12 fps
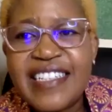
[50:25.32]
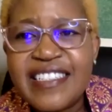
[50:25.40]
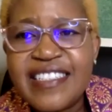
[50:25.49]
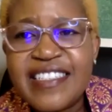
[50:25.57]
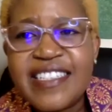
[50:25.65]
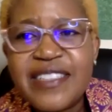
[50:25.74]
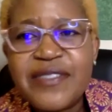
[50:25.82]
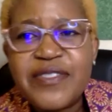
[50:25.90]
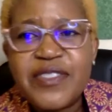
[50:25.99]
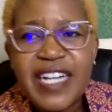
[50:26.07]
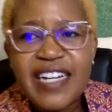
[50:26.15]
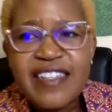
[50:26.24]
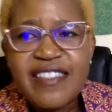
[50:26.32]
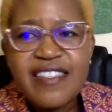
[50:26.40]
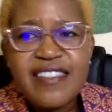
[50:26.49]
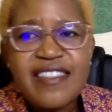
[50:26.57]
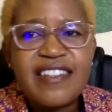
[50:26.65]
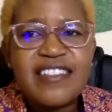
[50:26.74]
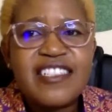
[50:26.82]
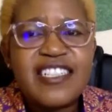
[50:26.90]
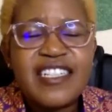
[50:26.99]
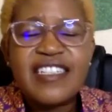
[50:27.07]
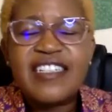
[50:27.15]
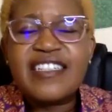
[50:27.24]
did give you access. I'll
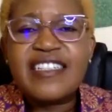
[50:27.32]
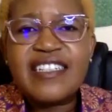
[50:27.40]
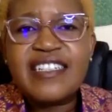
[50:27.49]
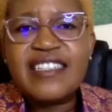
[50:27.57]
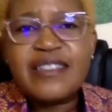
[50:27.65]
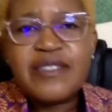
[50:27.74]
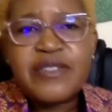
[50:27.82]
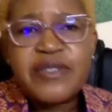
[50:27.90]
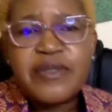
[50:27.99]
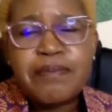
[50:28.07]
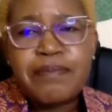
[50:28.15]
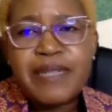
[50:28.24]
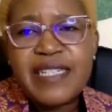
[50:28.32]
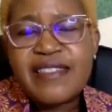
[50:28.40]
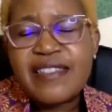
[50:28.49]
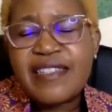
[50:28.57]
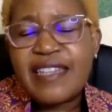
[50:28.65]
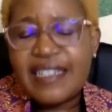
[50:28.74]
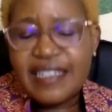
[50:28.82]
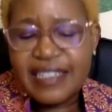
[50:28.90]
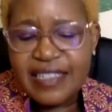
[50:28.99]
check again. So basically,